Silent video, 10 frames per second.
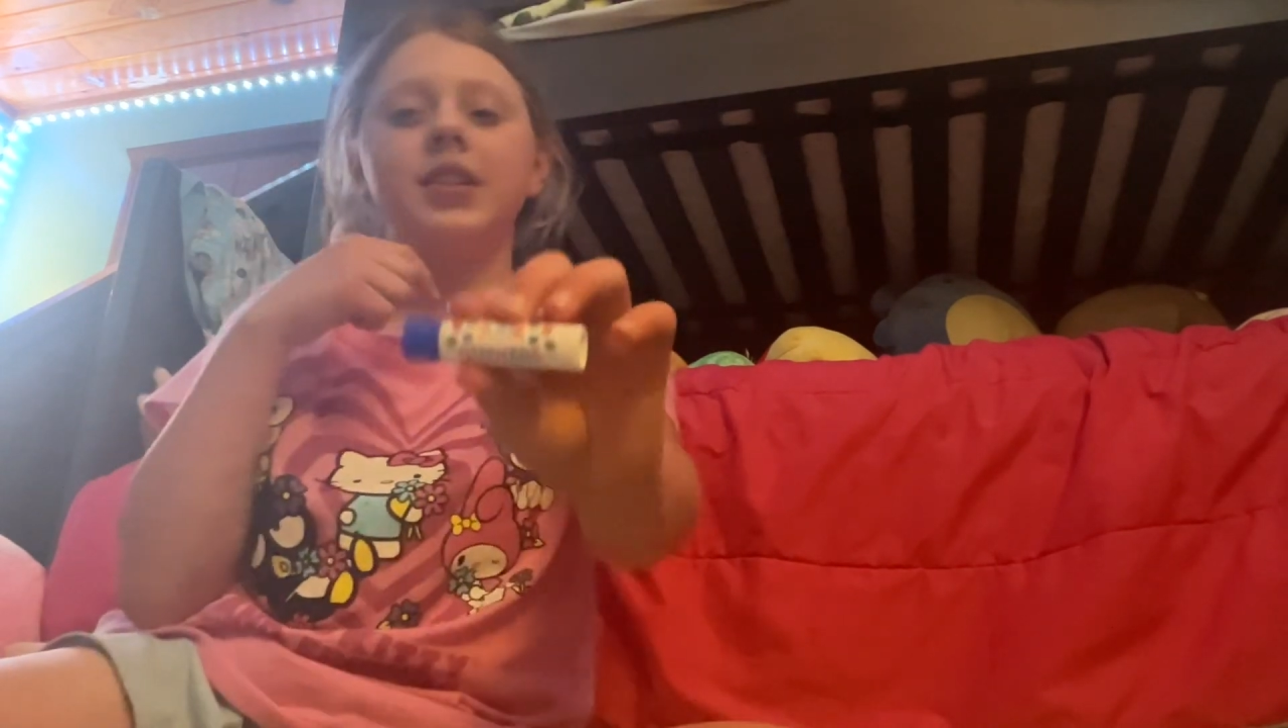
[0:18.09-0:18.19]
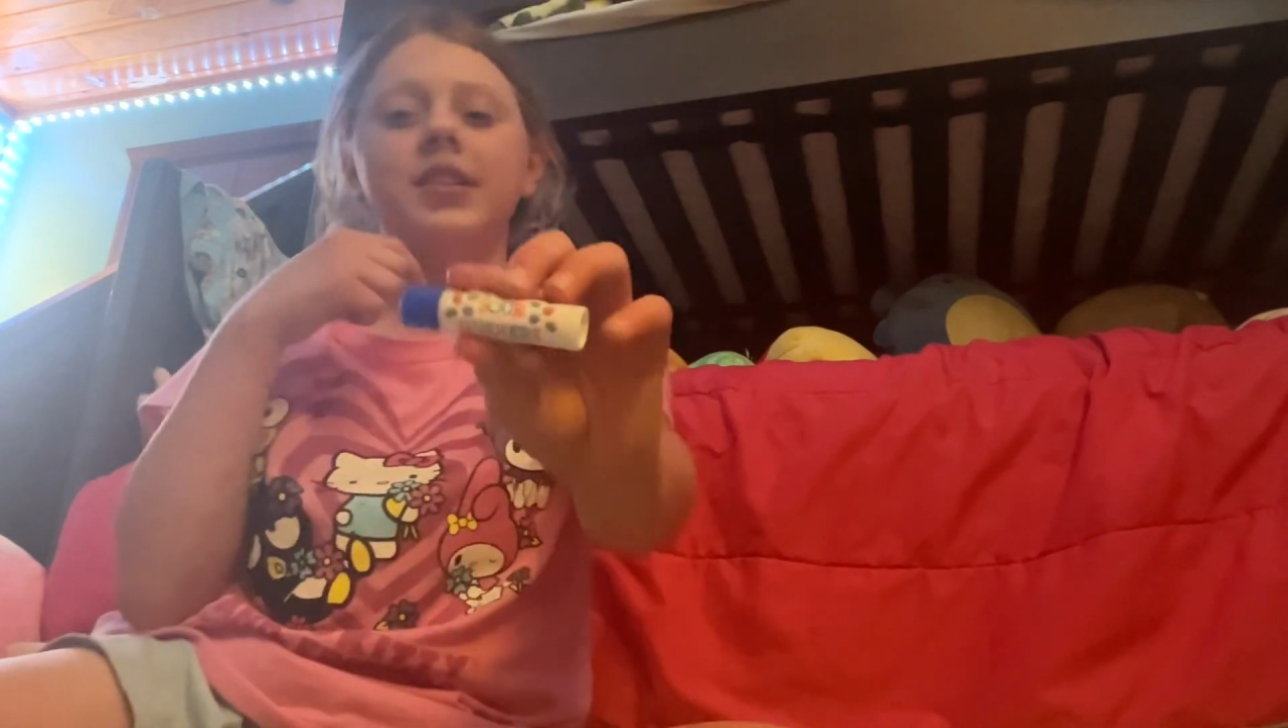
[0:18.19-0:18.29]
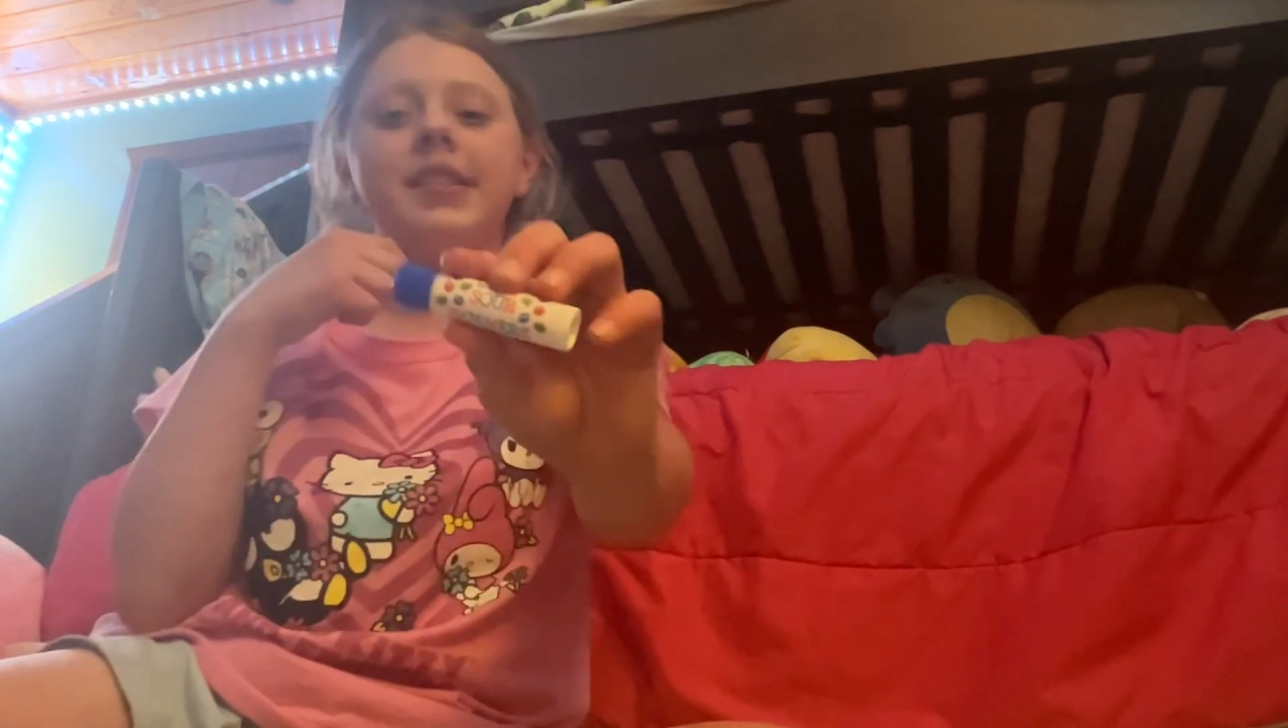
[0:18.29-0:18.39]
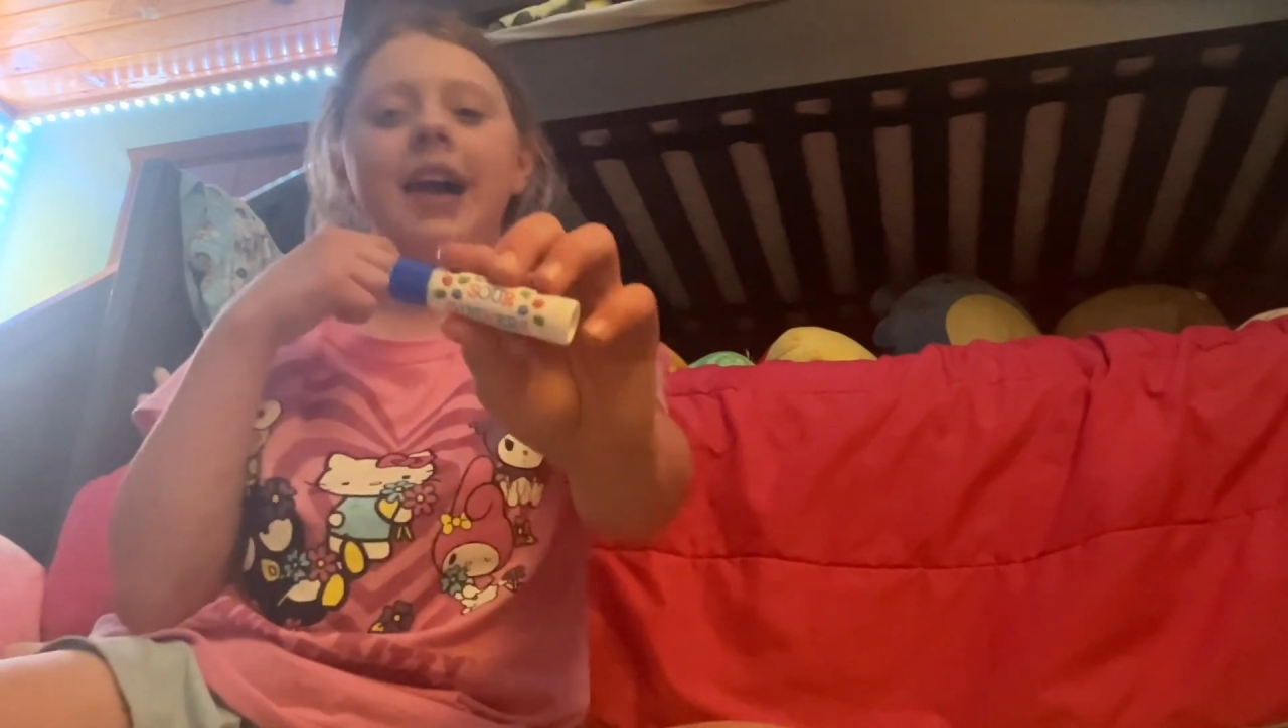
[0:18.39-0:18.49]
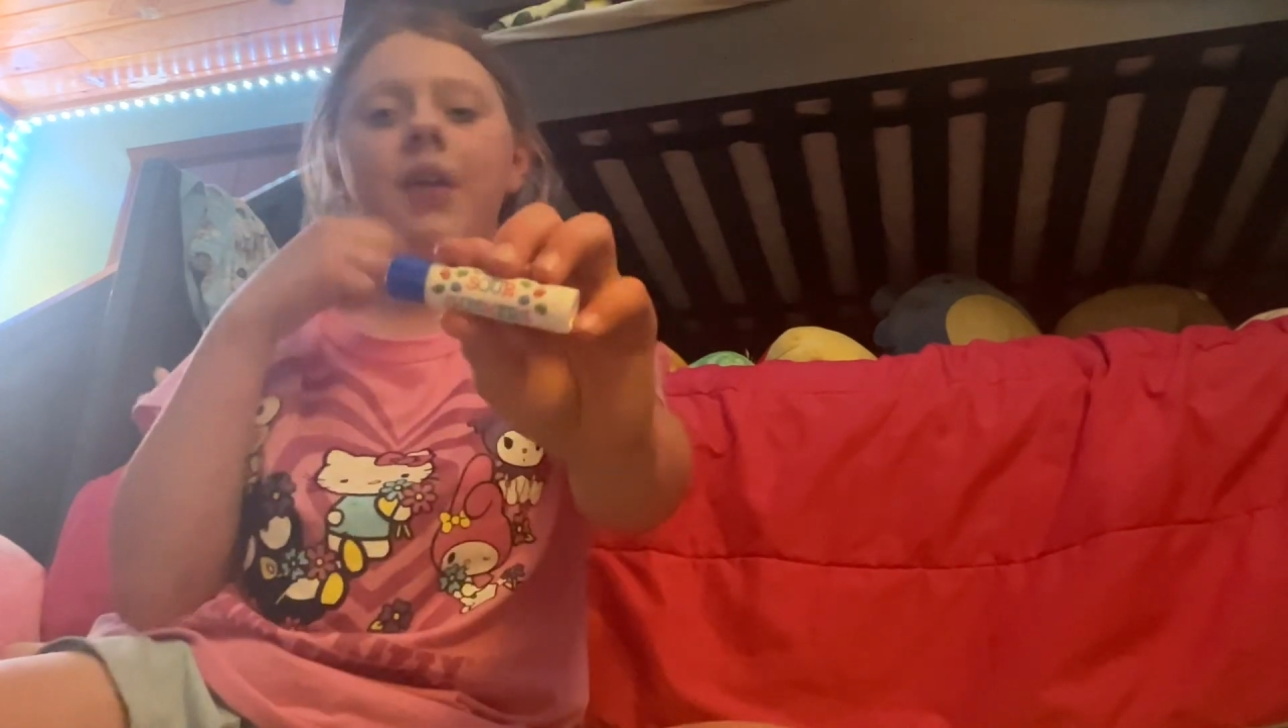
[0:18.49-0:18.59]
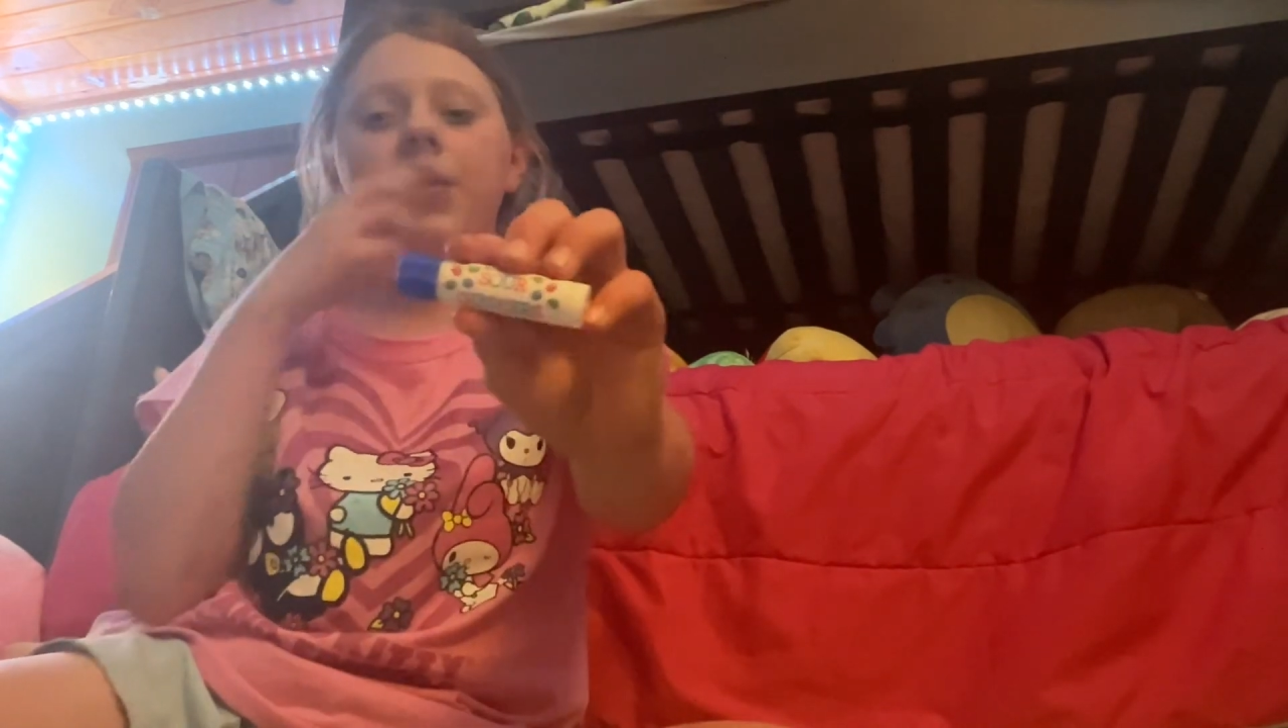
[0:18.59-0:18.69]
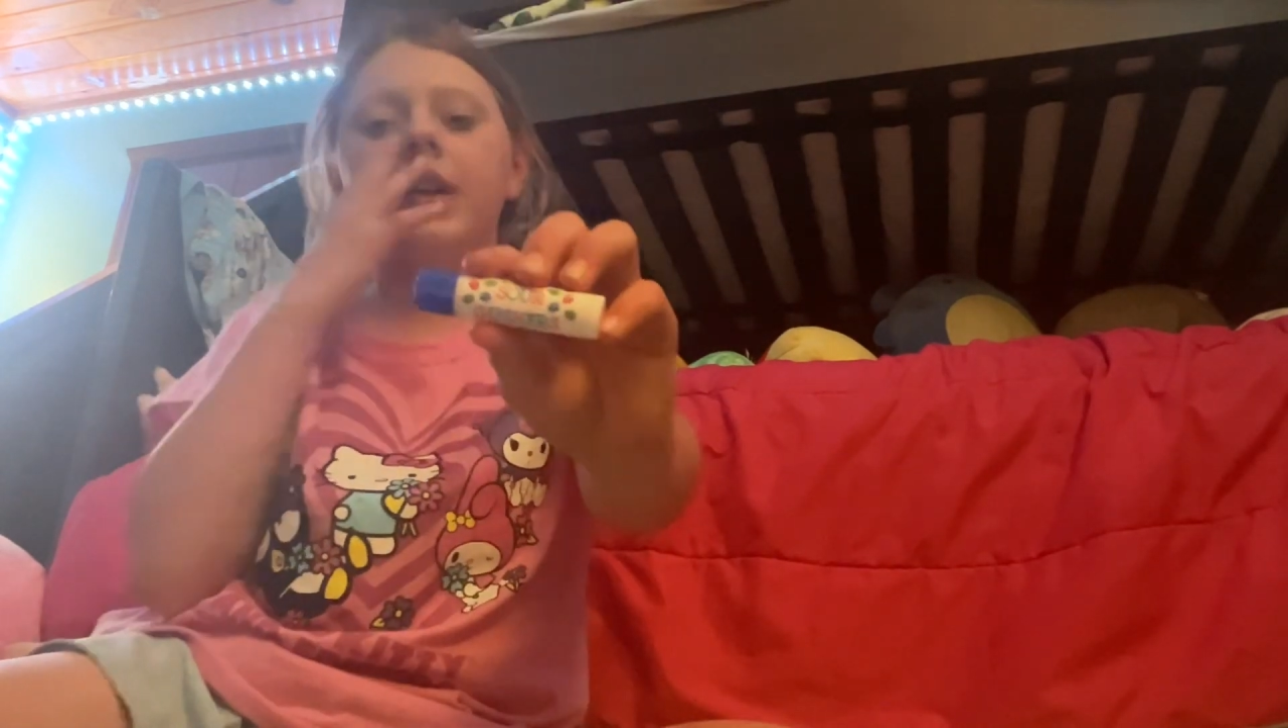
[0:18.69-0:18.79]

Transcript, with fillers: the Sour